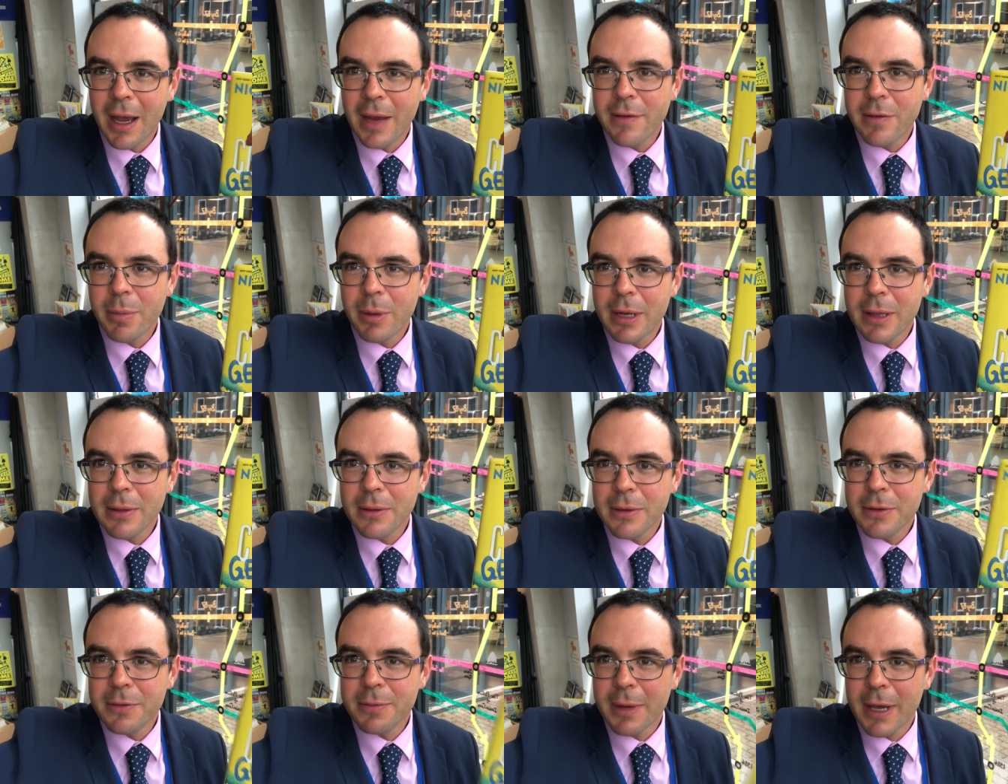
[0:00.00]
everybody,
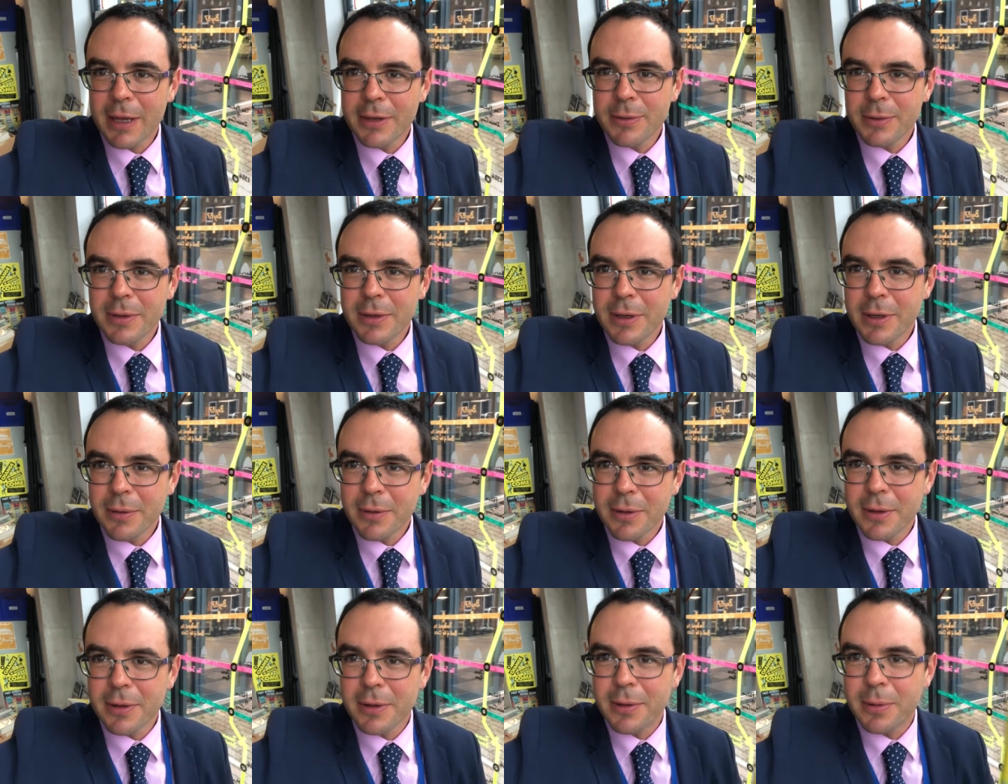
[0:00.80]
Lucas Maxwell here
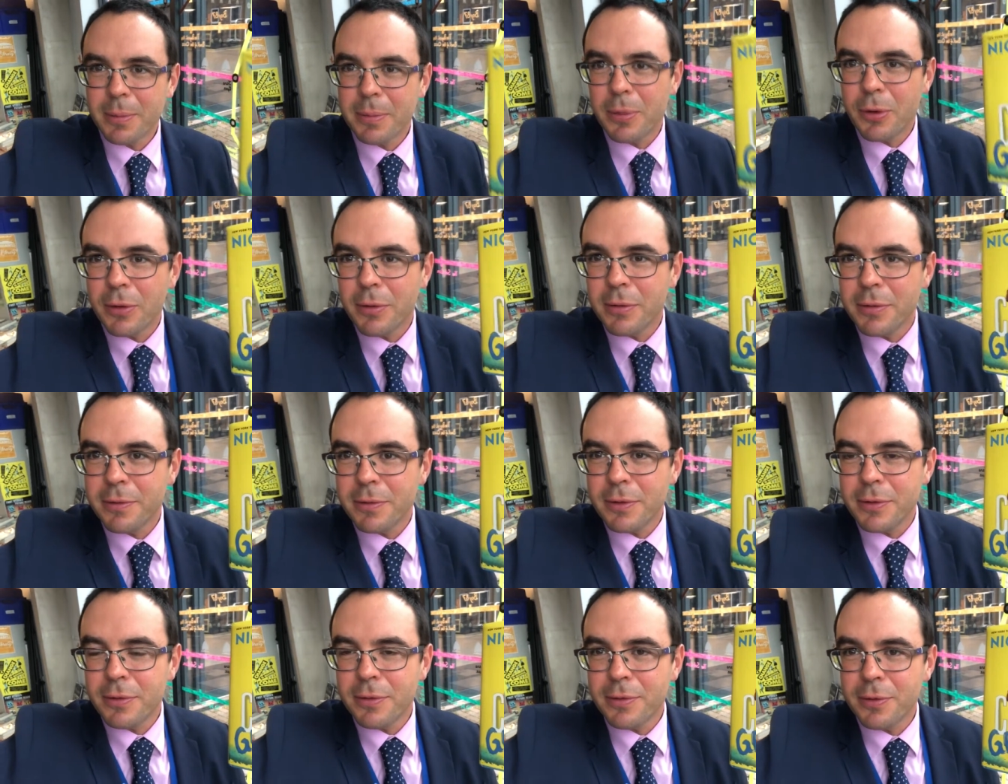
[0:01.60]
with another book
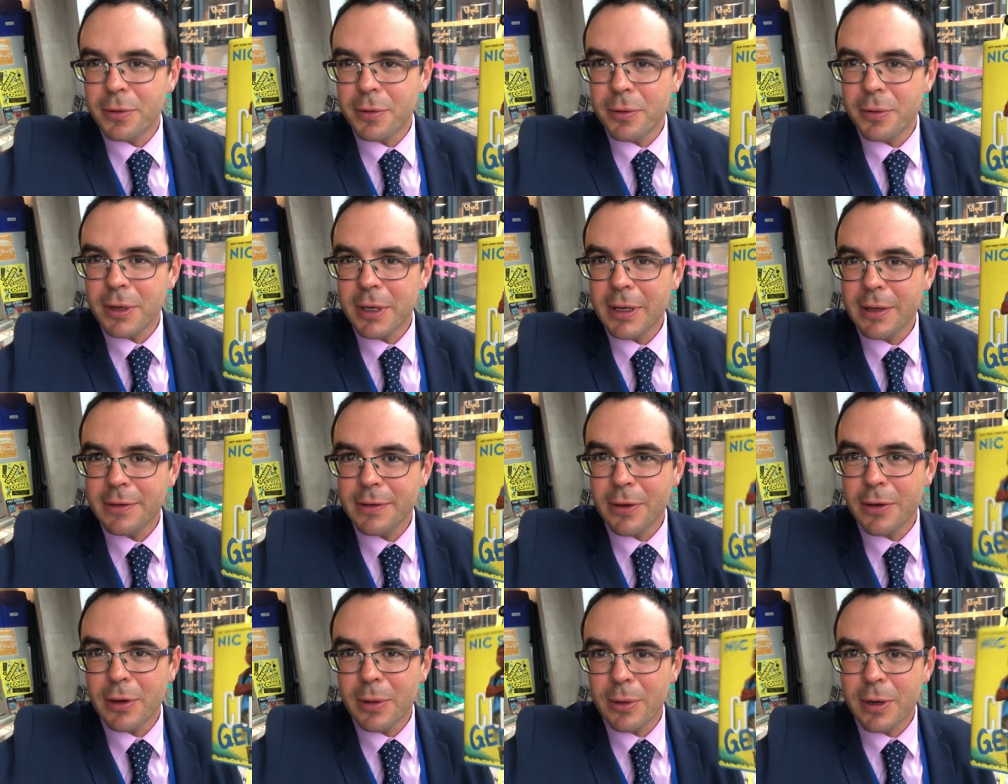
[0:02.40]
review for Reading
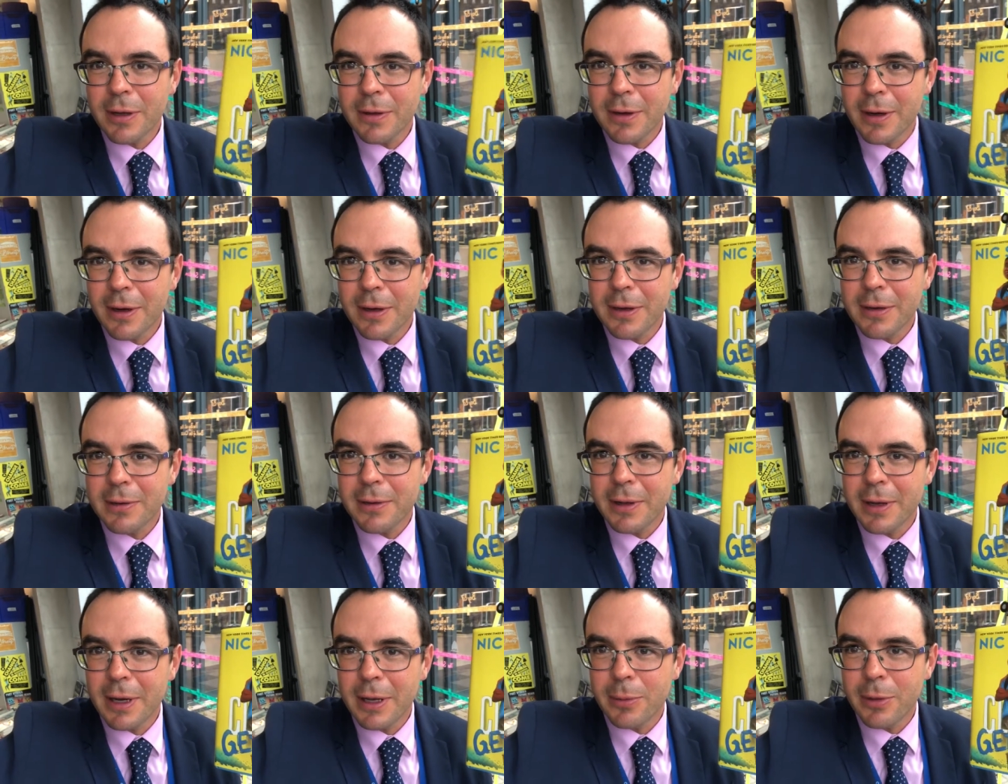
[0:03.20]
Zone. I want to talk to you
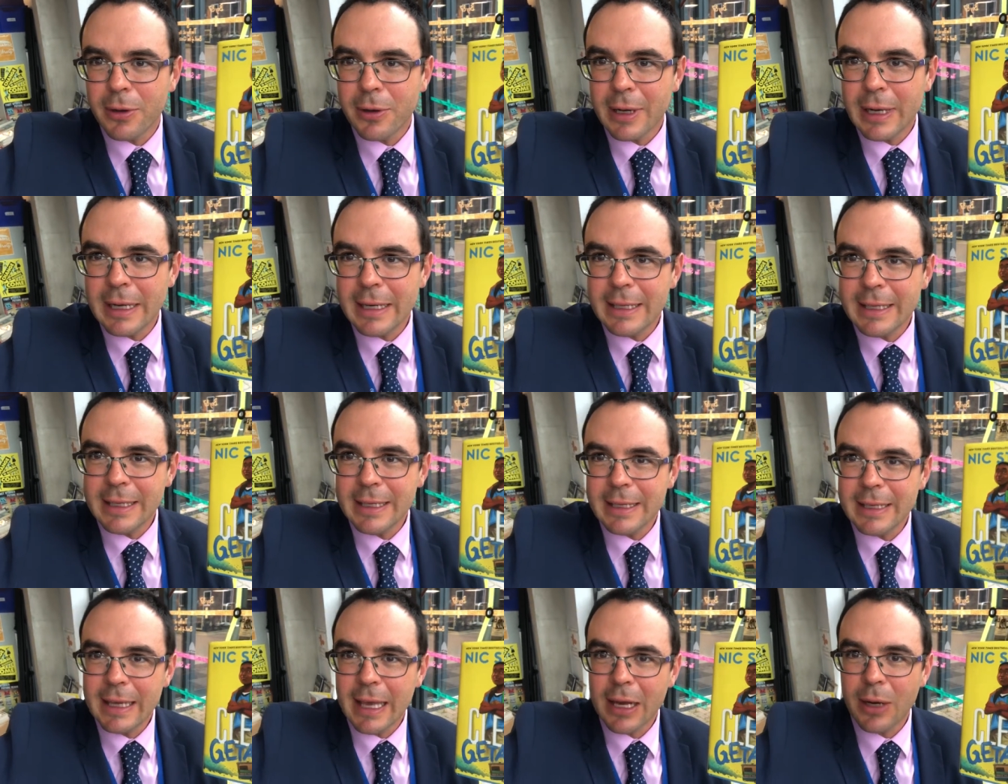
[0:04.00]
today about
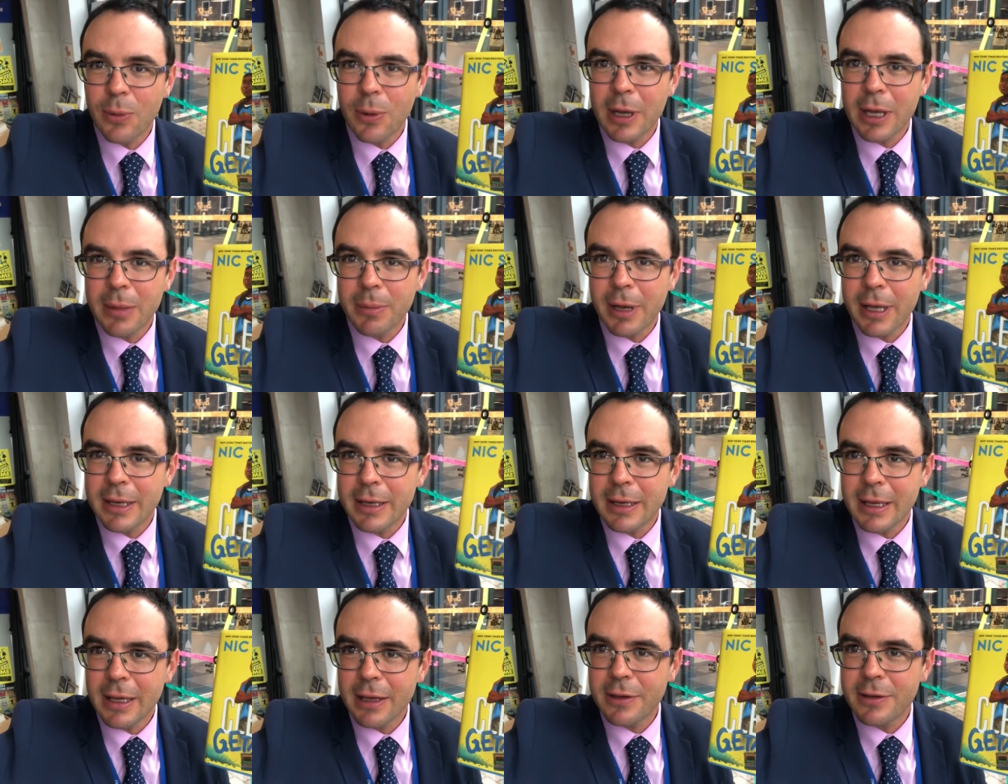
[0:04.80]
Clean Getaway by
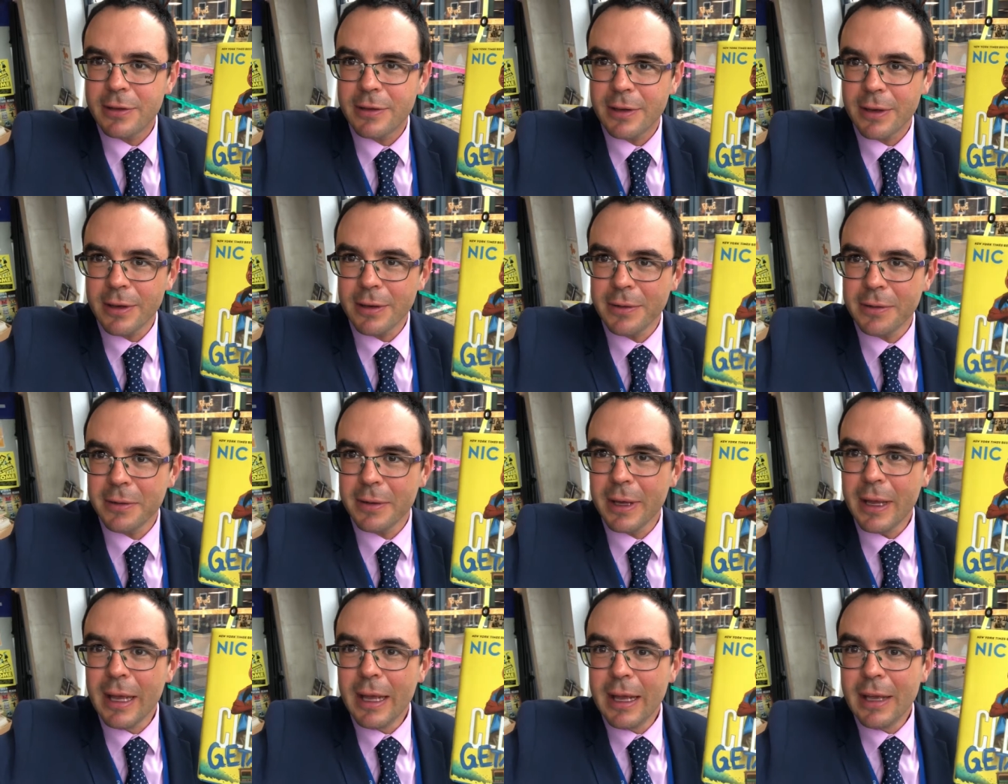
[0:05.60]
Nic Stone.